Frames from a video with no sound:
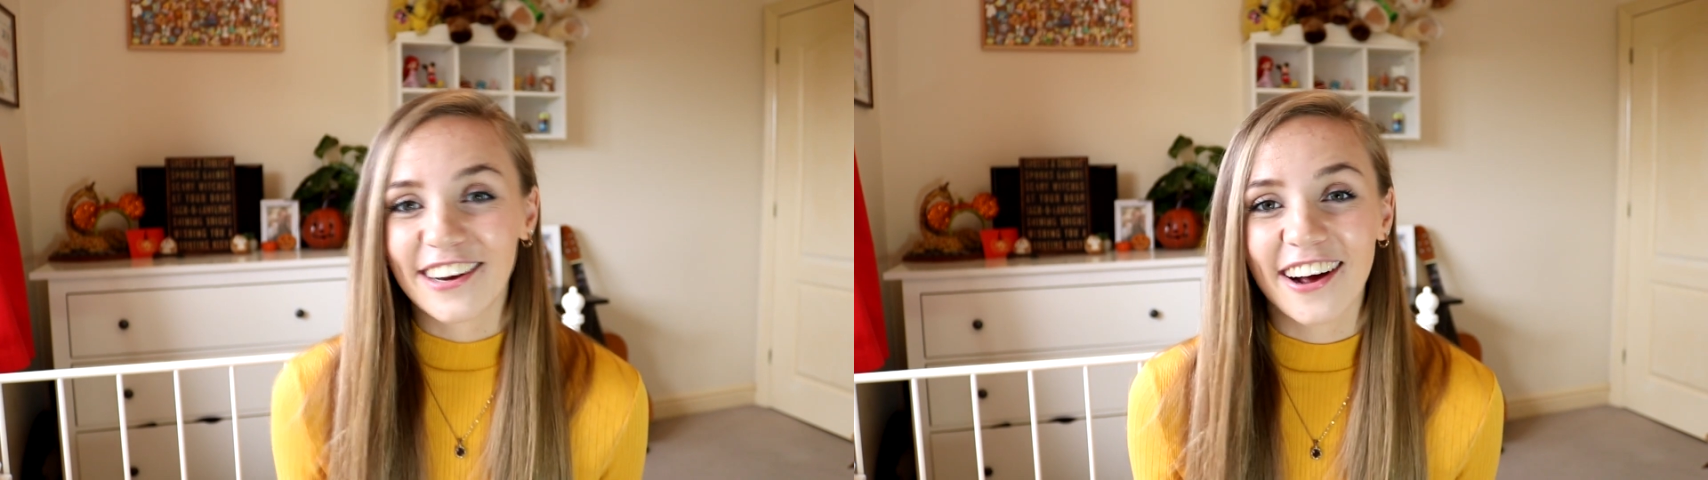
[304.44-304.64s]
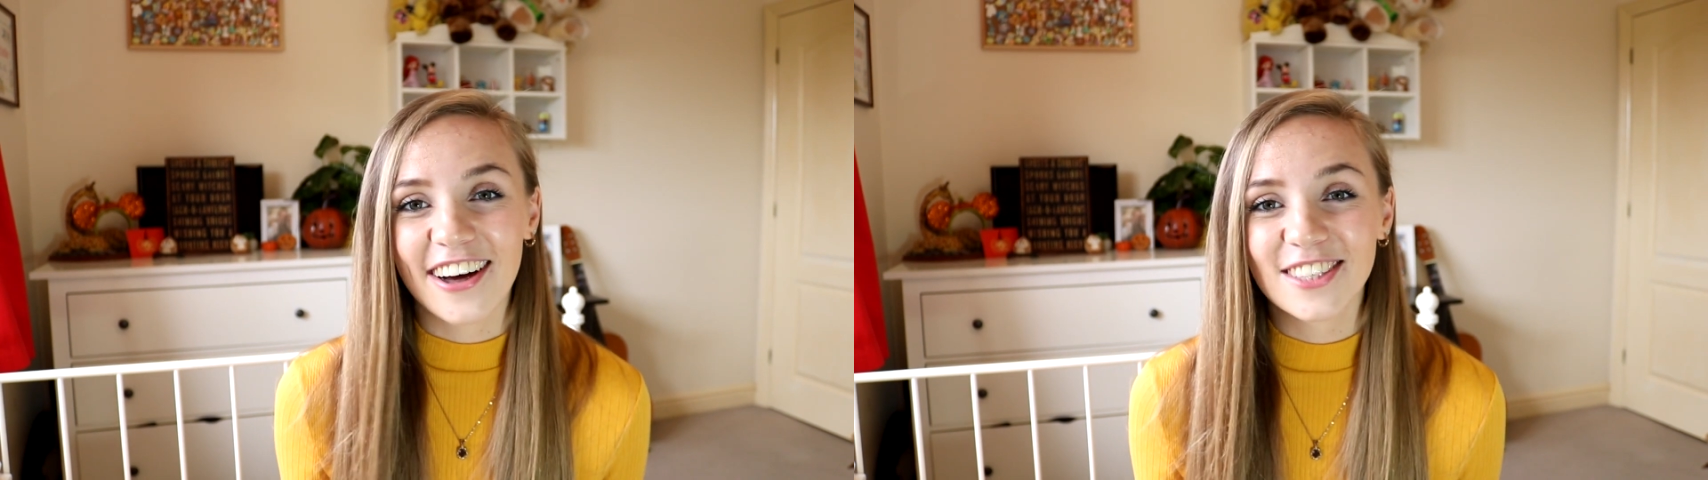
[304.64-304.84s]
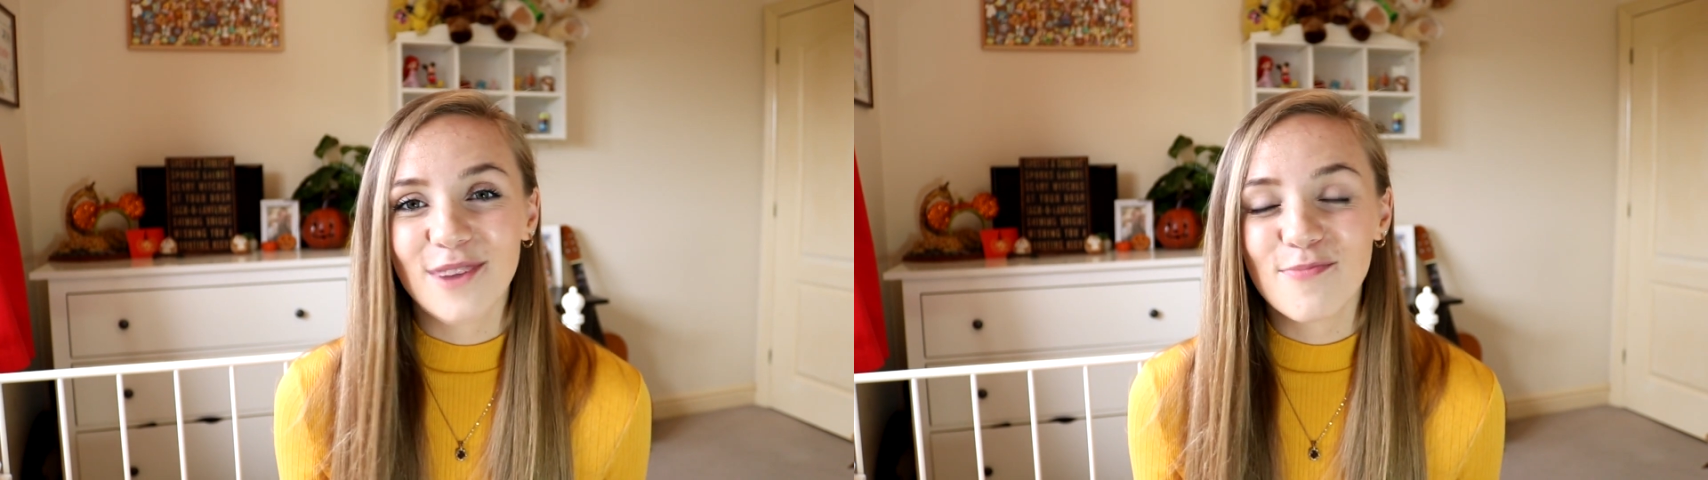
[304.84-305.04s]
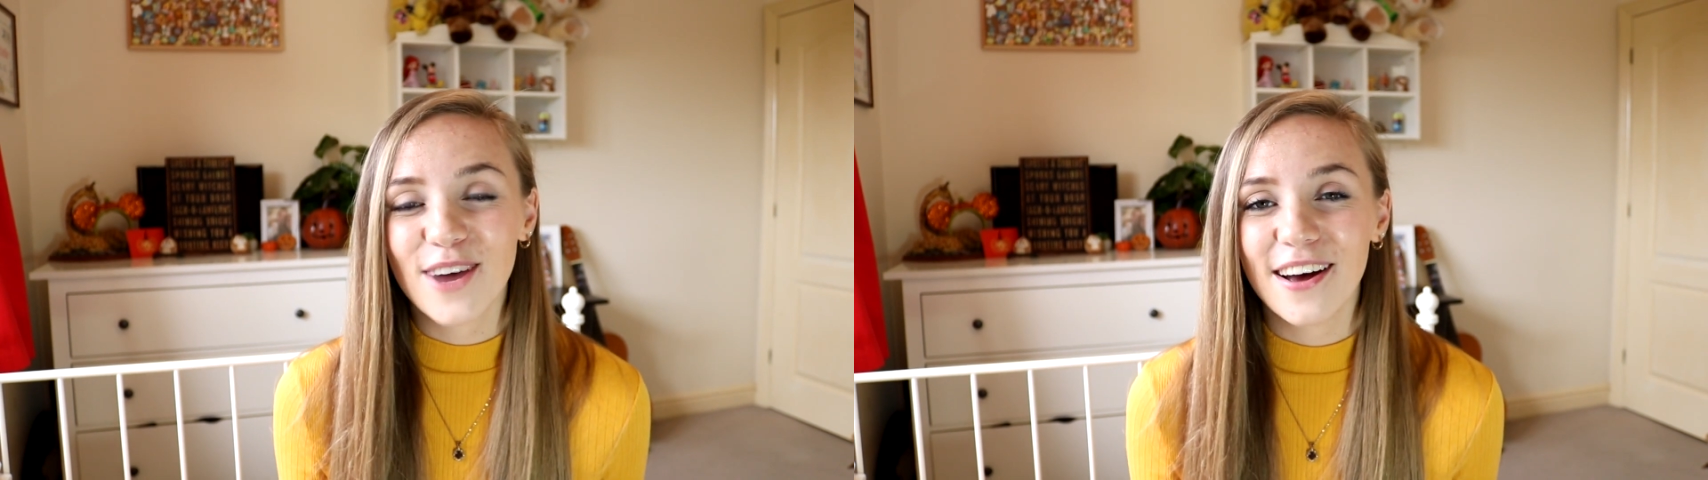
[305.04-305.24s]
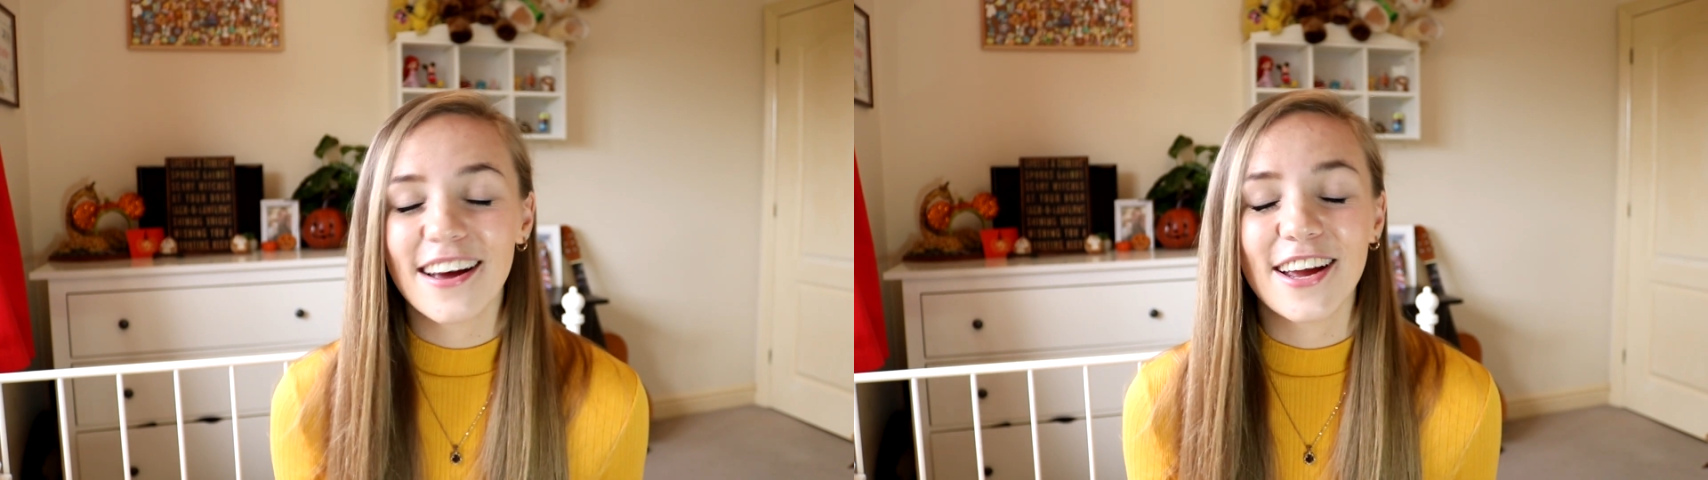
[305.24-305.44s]
a cast
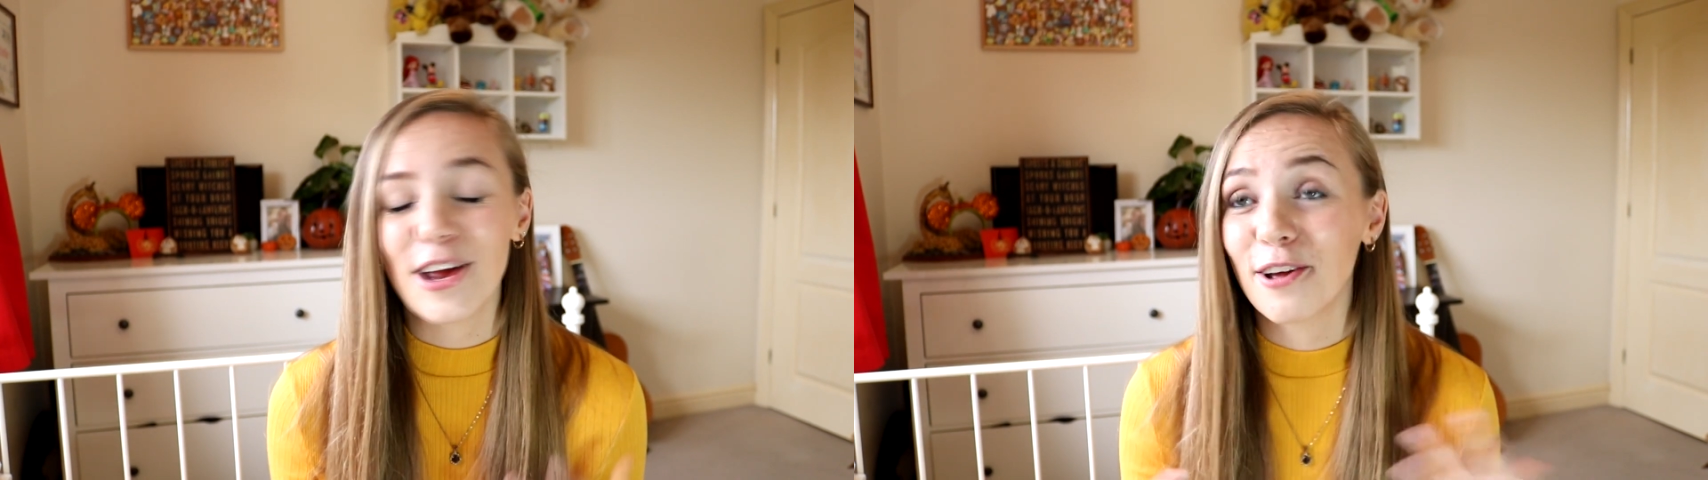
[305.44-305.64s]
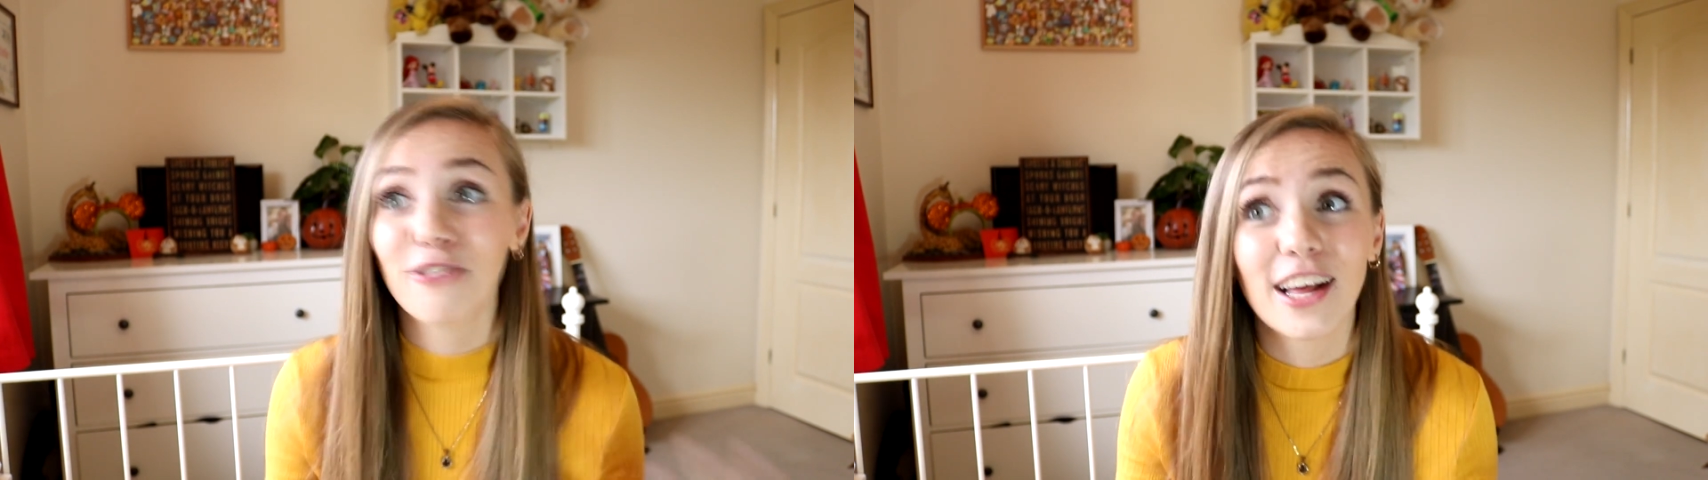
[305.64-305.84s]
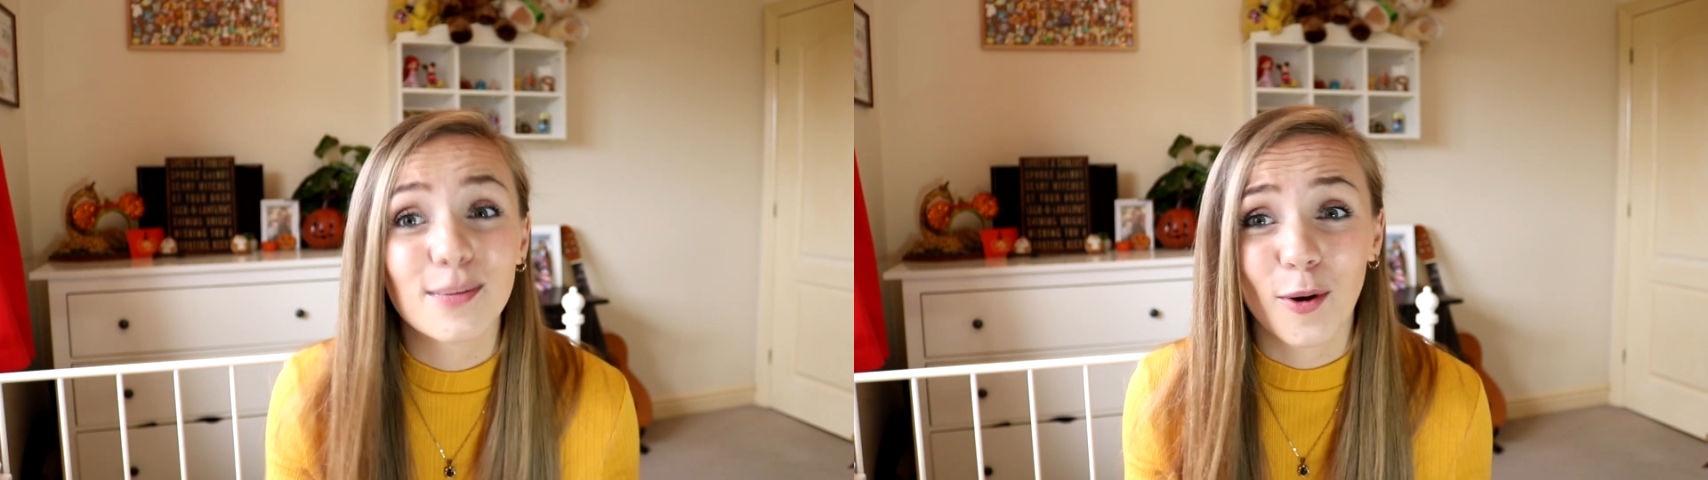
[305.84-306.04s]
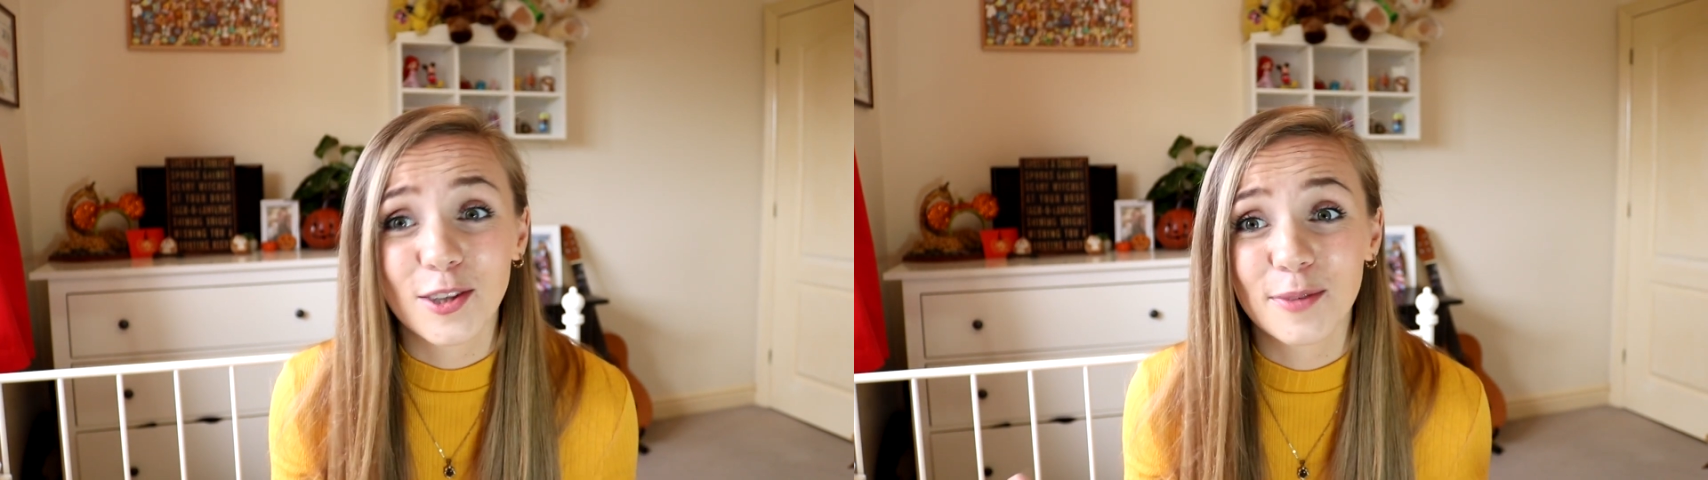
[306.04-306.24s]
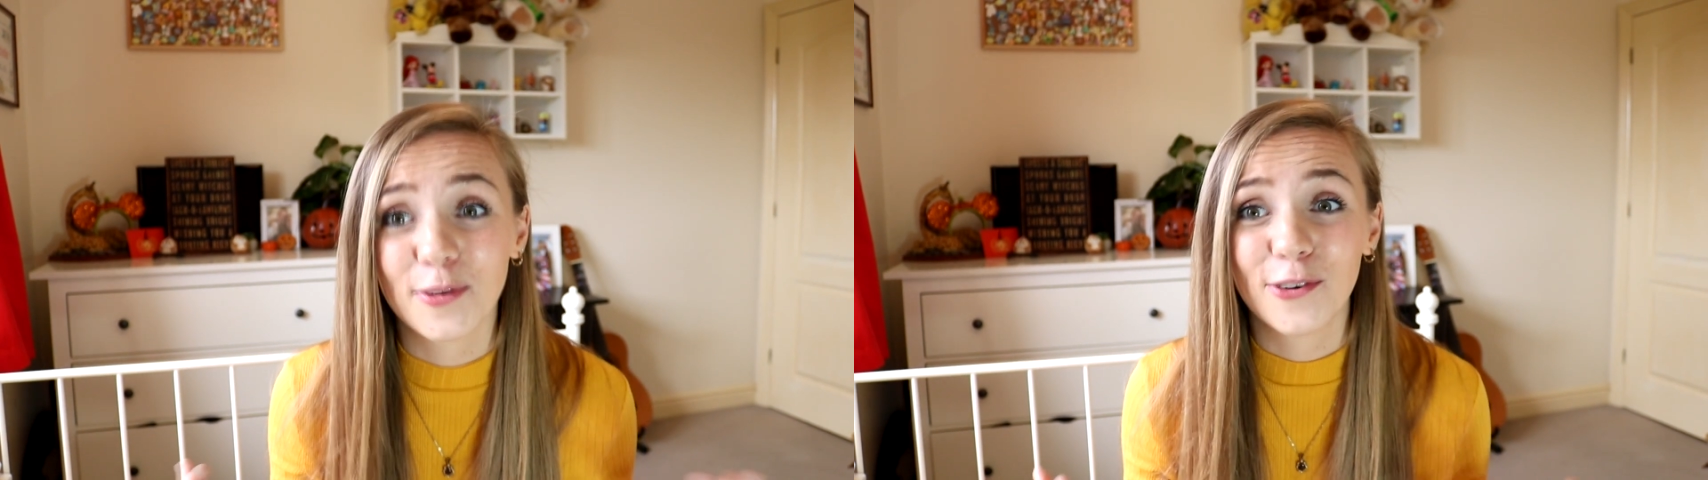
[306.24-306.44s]
member. If that's
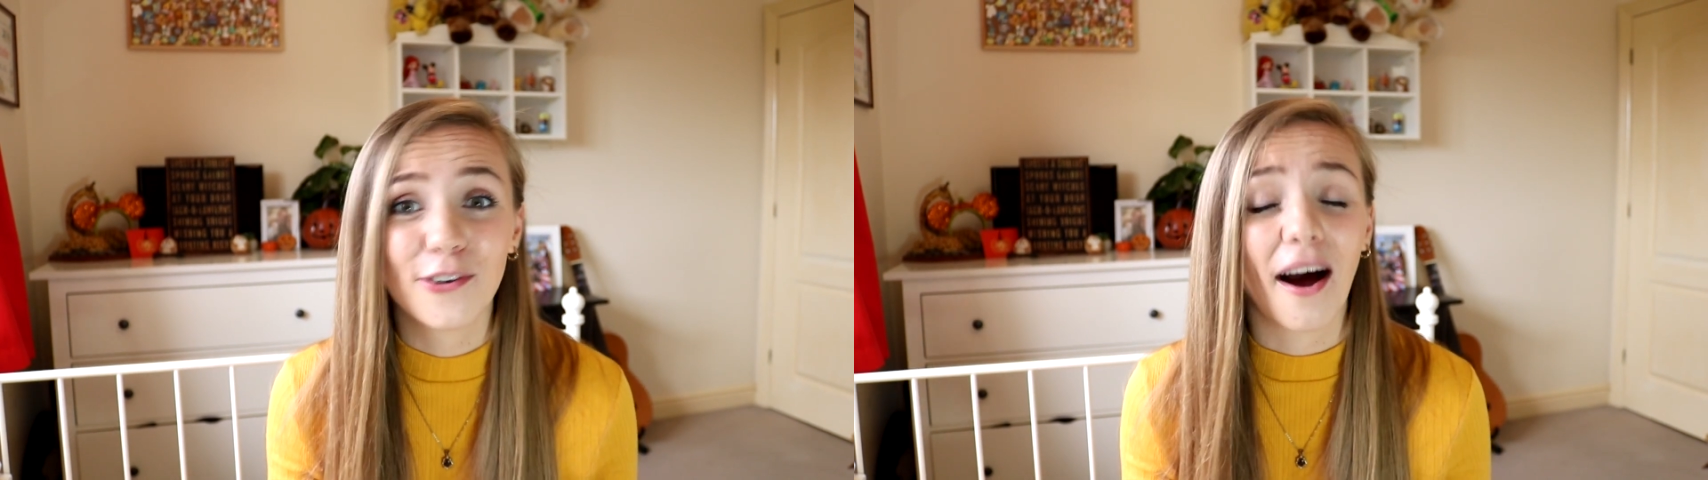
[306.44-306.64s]
possible,